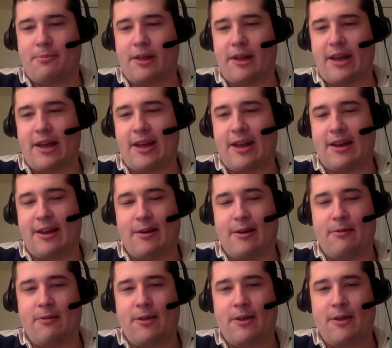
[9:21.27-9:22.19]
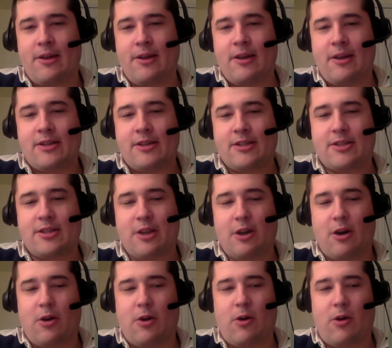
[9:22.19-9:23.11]
play,
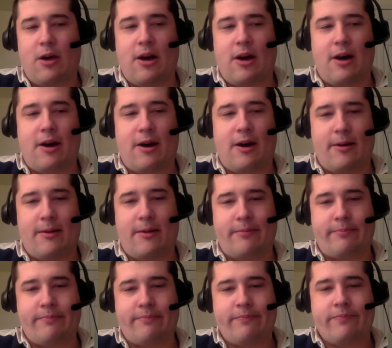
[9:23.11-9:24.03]
So I